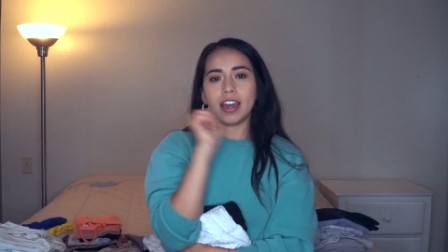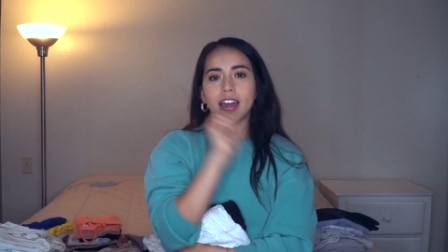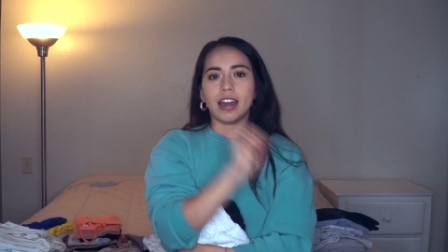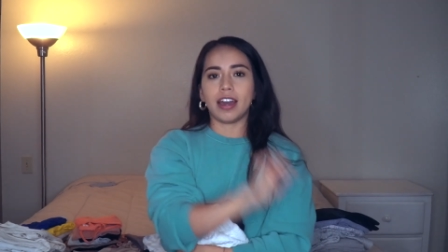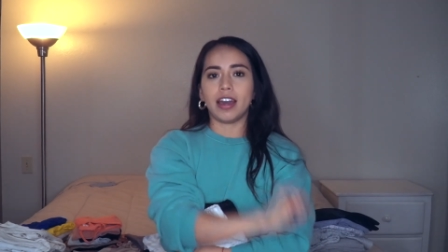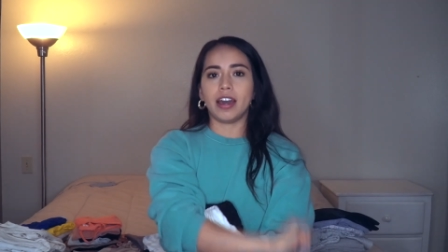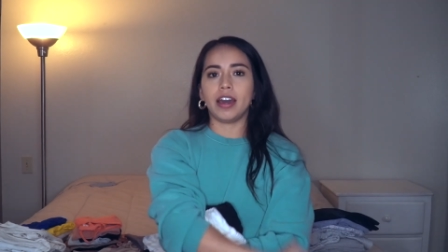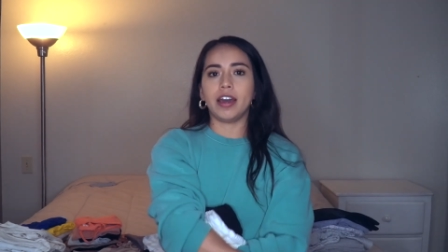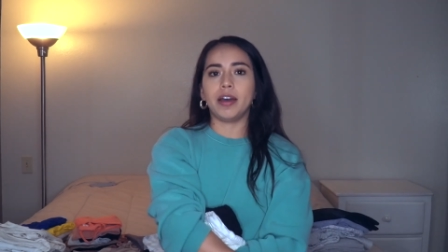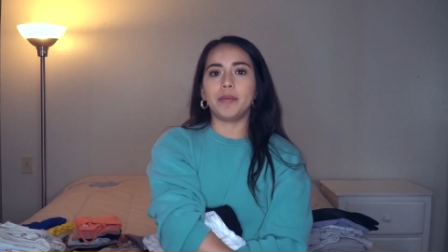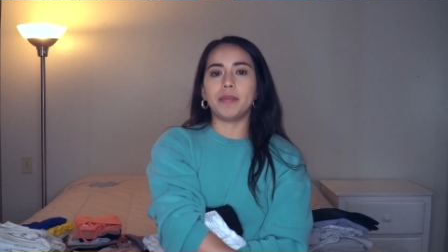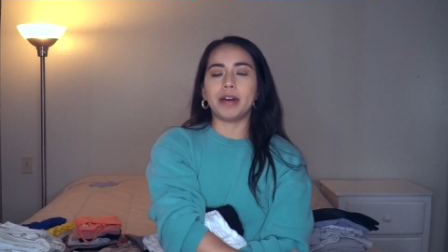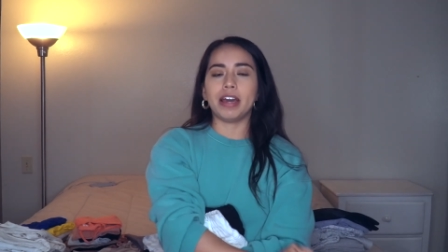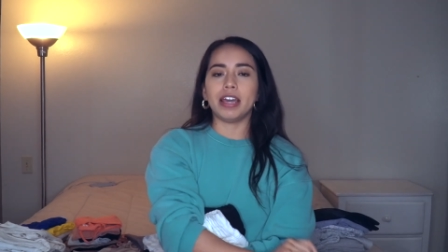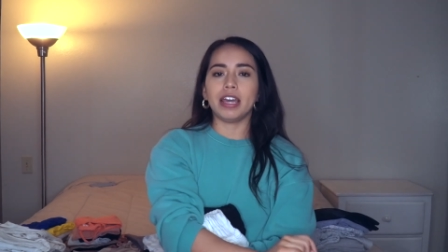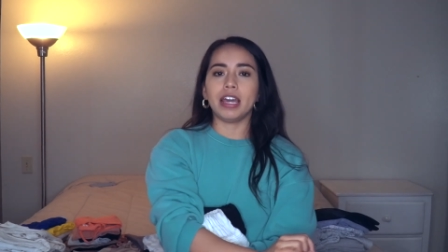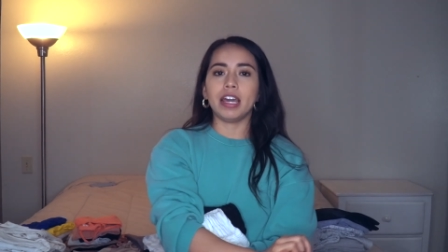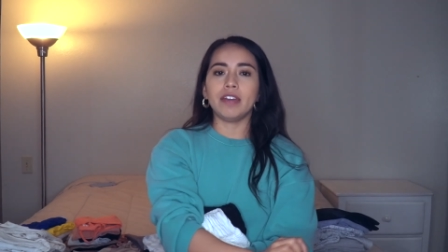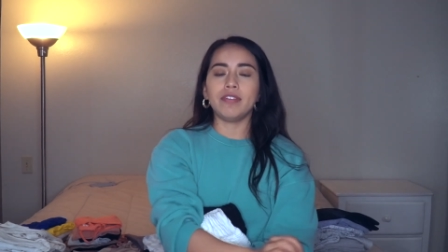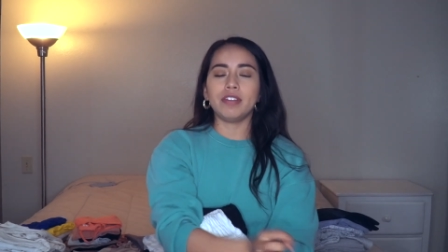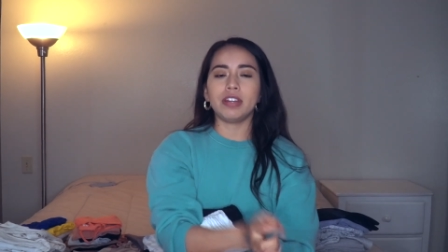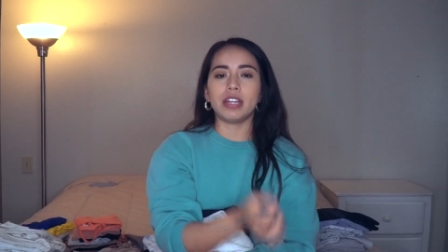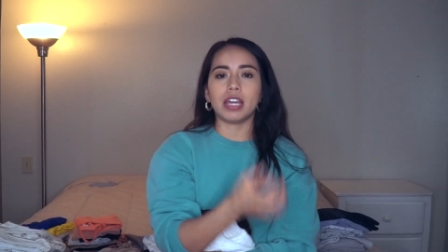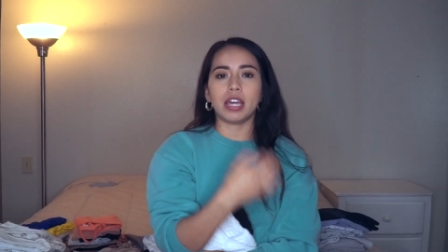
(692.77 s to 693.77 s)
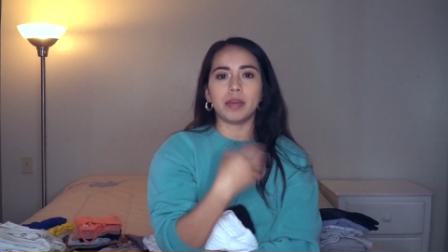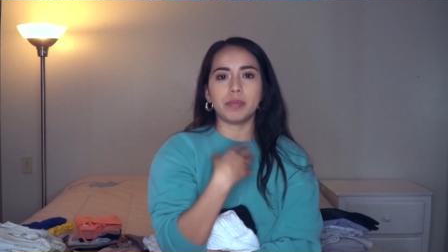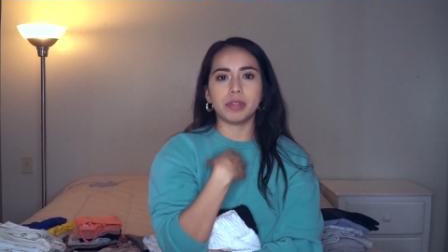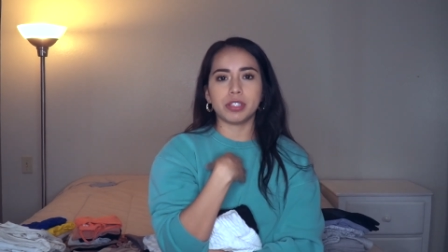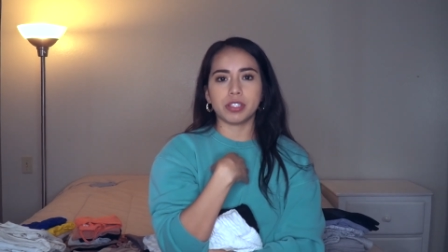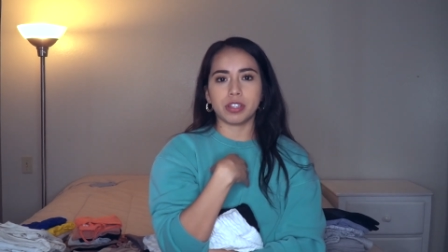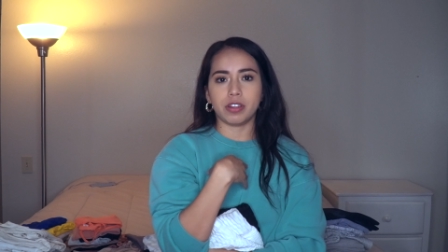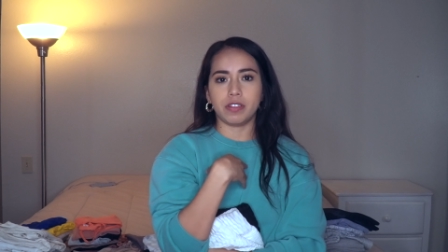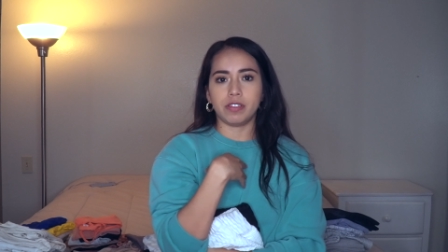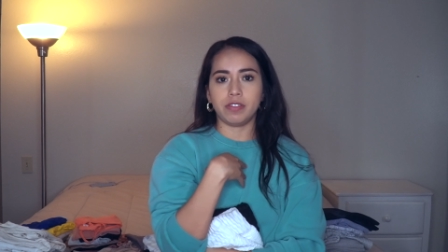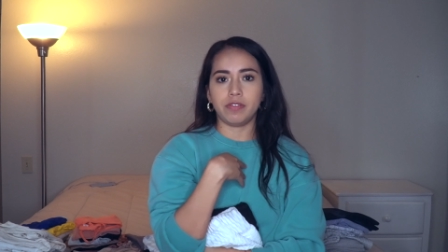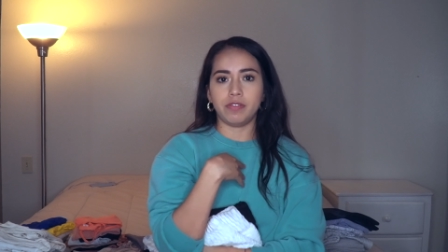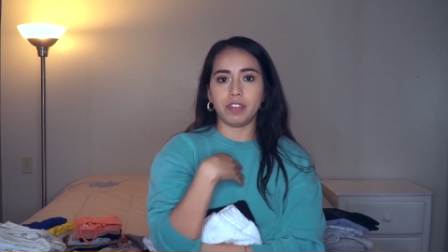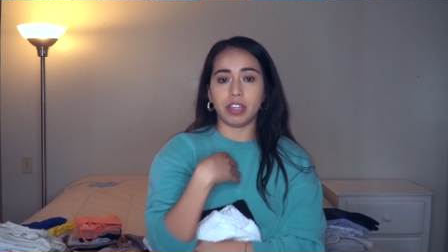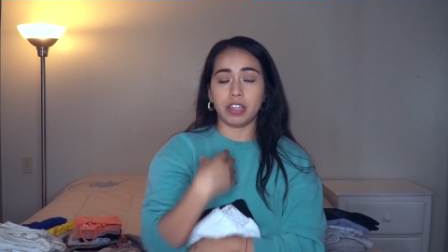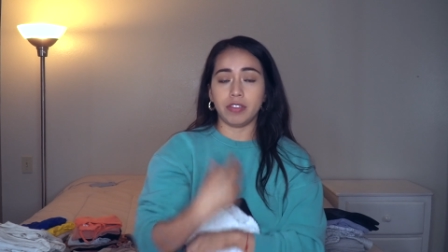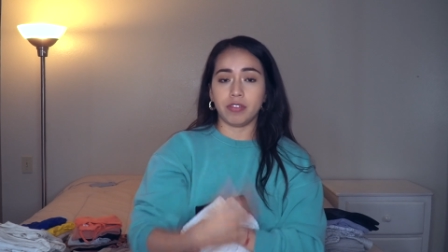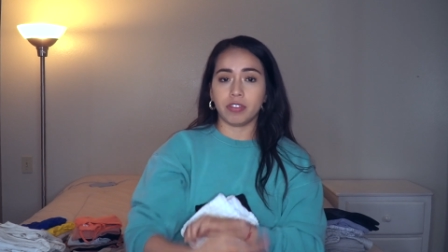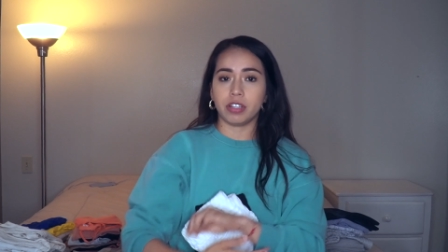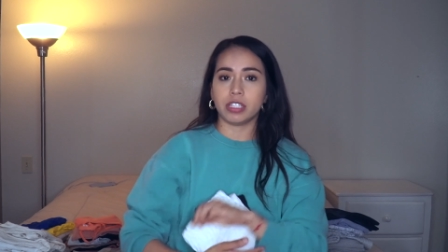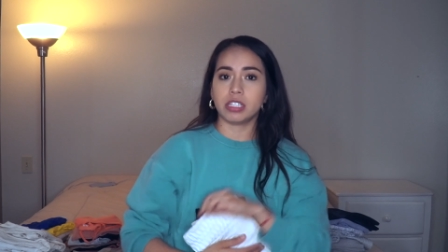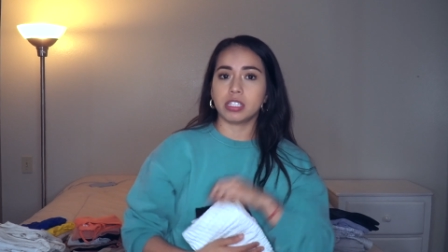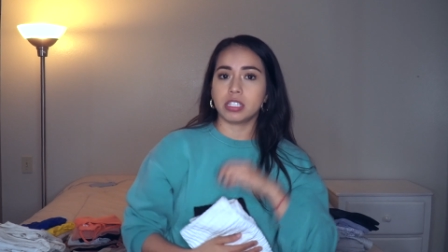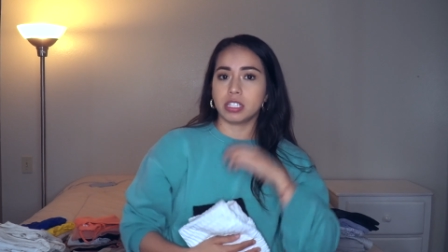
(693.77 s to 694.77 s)
um, I have an Amazon
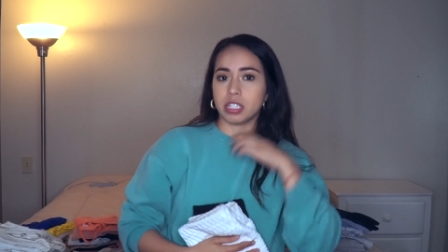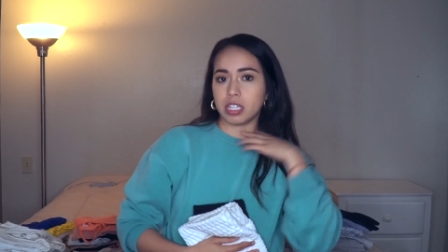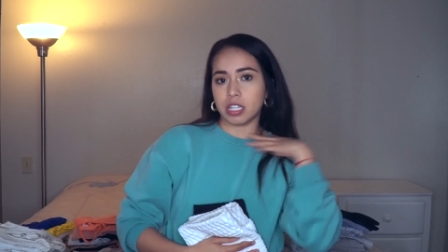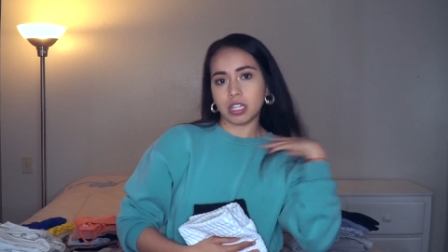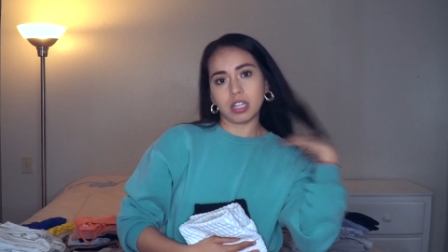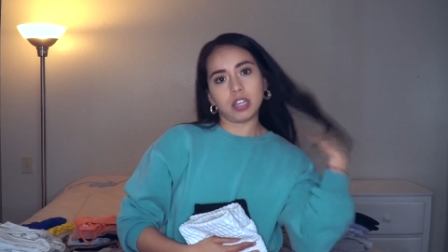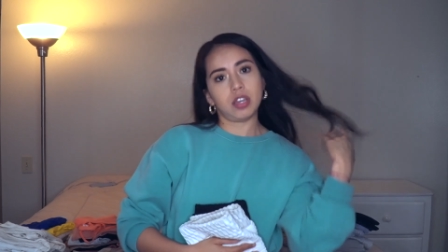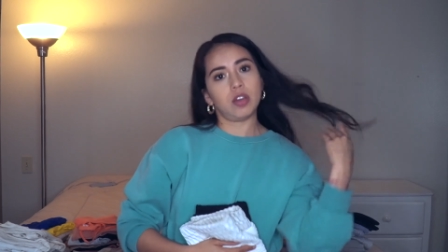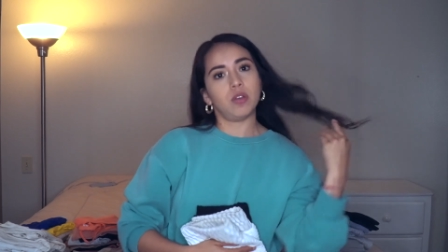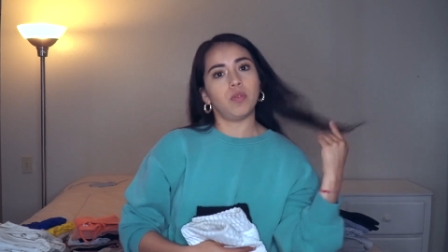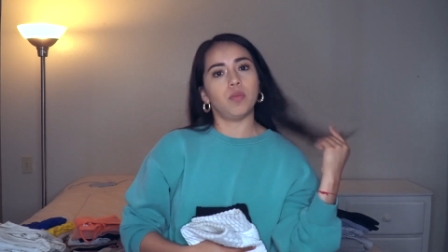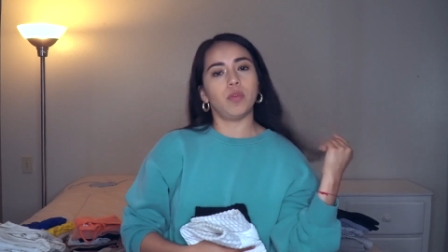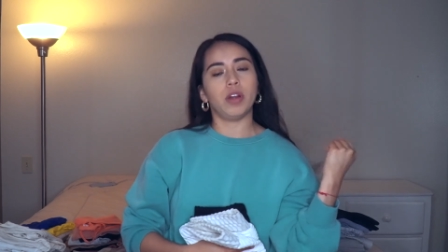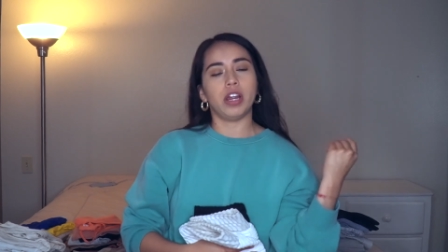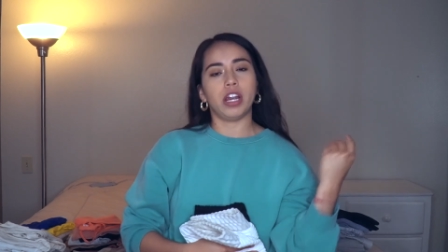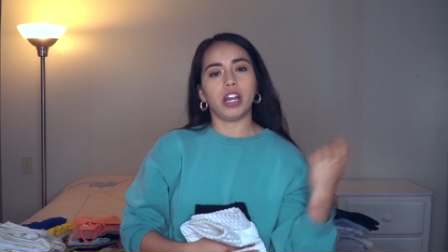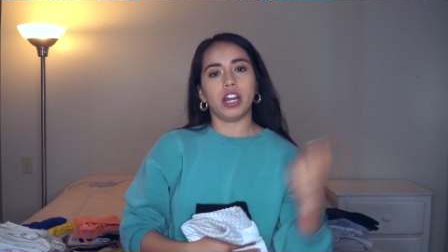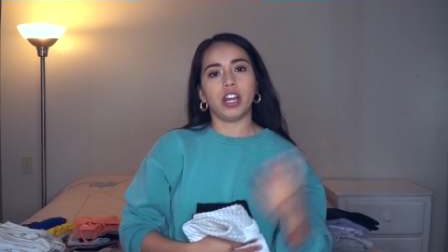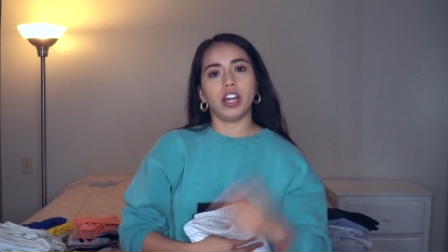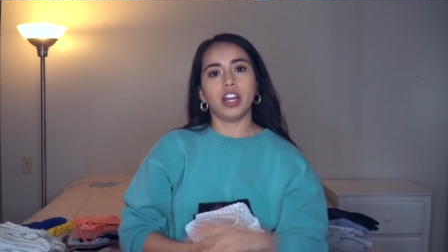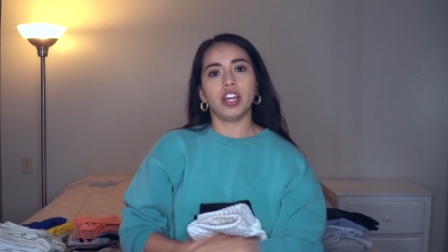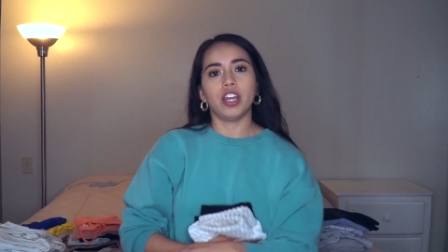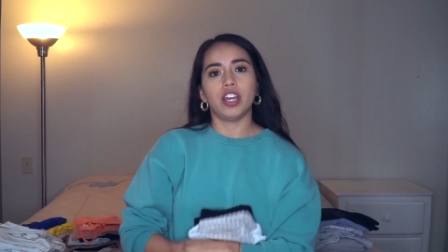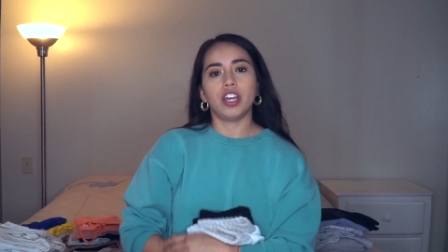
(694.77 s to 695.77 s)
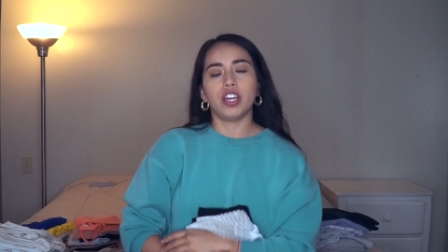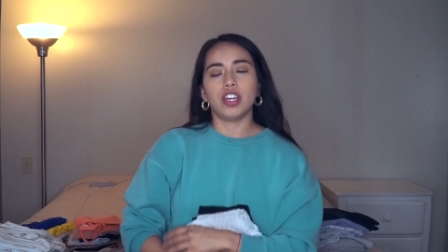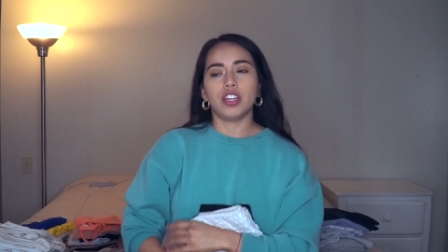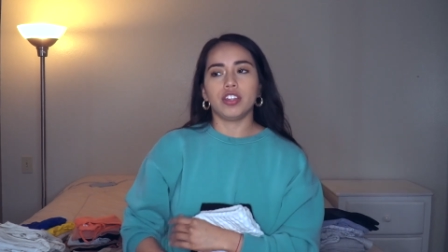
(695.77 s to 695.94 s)
favorites link where